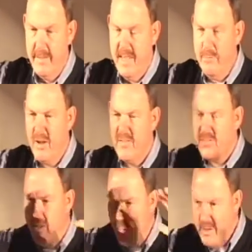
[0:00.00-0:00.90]
He
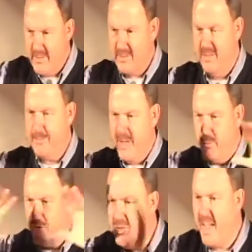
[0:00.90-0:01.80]
runs the risk of being
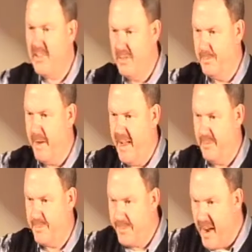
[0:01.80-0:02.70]
rejected by
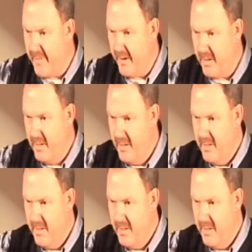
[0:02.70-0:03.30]
his father,